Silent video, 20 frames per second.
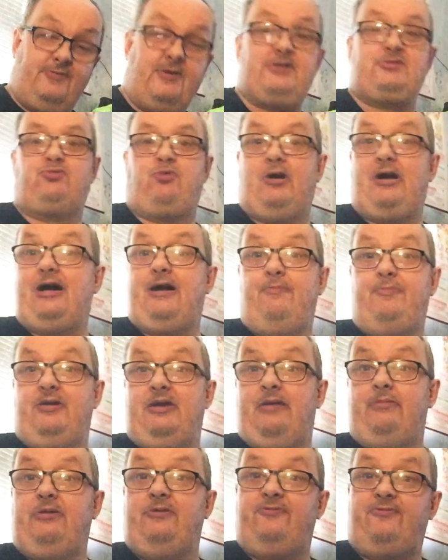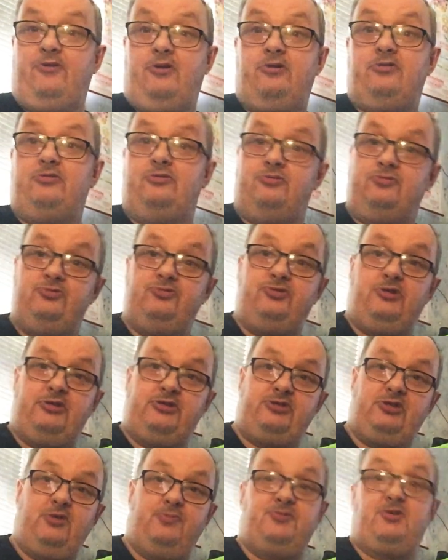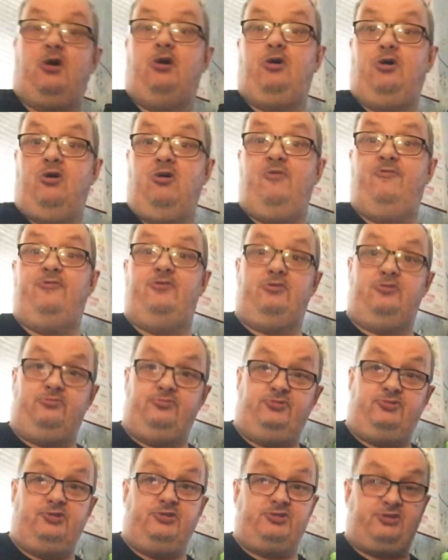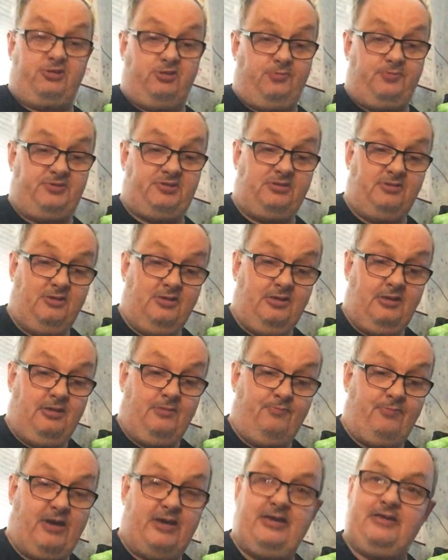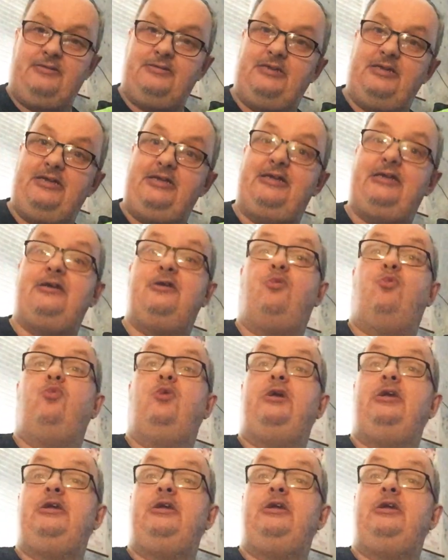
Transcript: that's what I'll be aiming for, 100 subs or over 100 subs by end of the year.